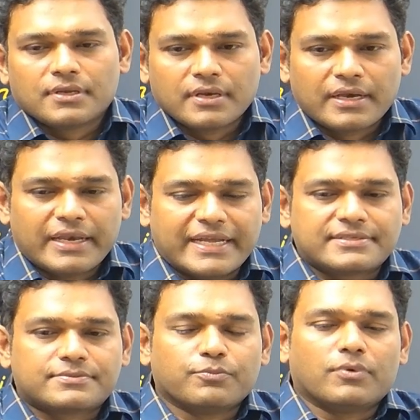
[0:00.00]

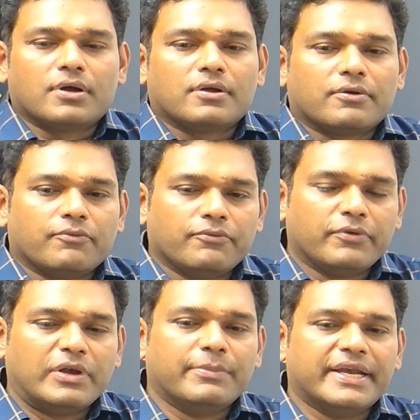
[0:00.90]
we
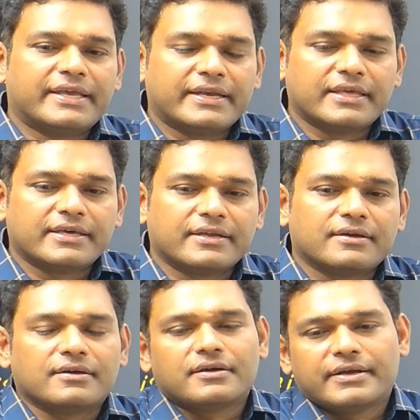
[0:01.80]
will meet in the
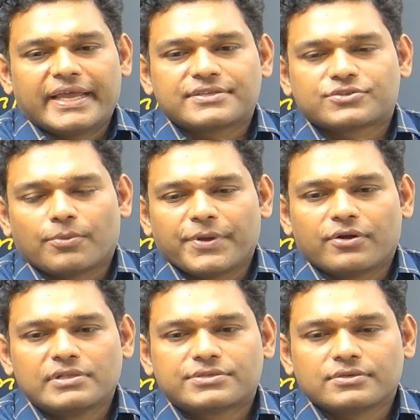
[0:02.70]
next topic
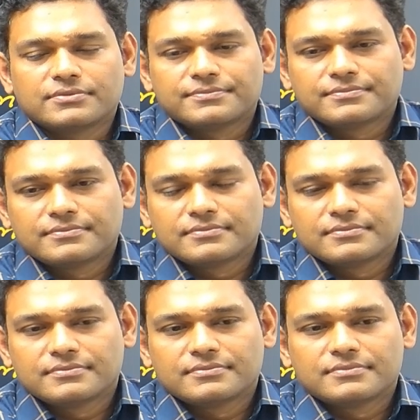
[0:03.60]
also
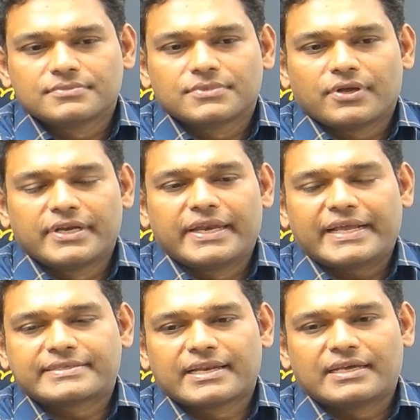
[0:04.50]
in the next
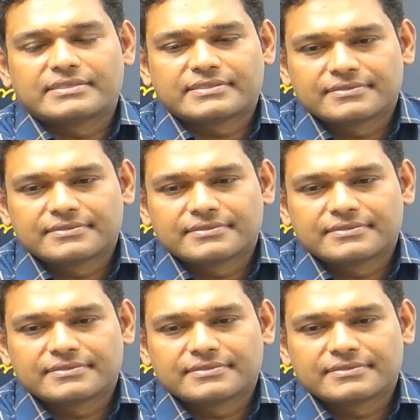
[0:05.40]
class.